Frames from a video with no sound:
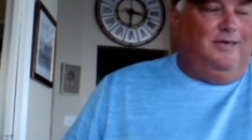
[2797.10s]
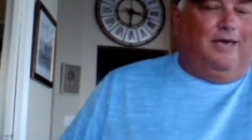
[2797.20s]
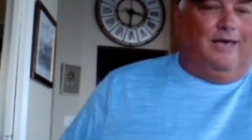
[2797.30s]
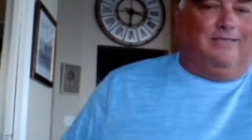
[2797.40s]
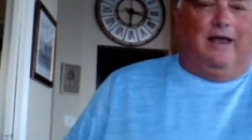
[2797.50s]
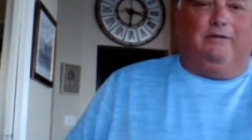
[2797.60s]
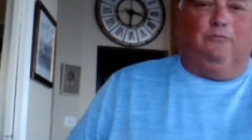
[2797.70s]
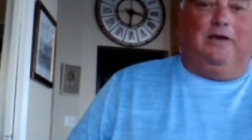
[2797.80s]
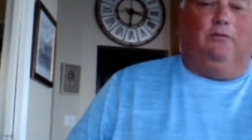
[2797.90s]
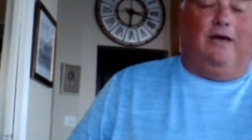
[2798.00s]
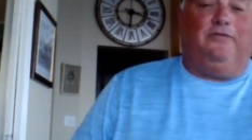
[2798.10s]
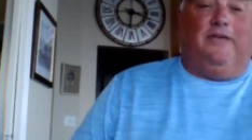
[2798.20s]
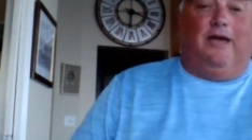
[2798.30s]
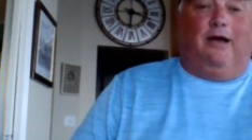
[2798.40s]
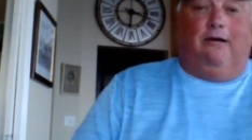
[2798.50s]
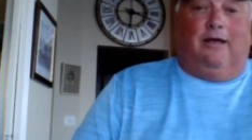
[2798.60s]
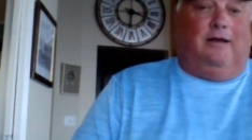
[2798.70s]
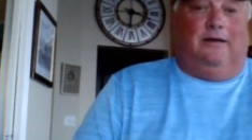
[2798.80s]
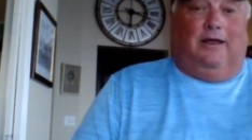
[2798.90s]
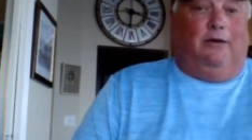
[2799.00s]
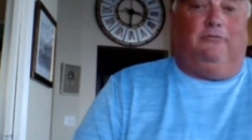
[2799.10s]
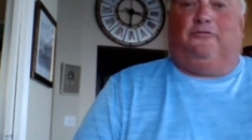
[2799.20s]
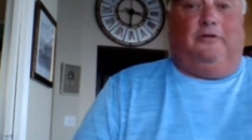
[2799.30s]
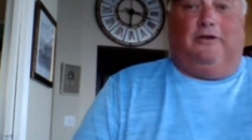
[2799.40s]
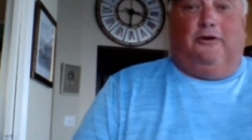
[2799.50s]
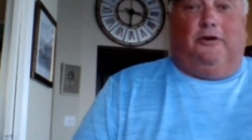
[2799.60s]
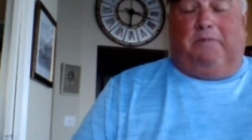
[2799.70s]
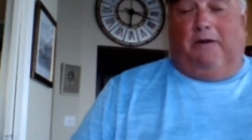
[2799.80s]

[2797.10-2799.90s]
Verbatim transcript: and then we went there, and it was really good.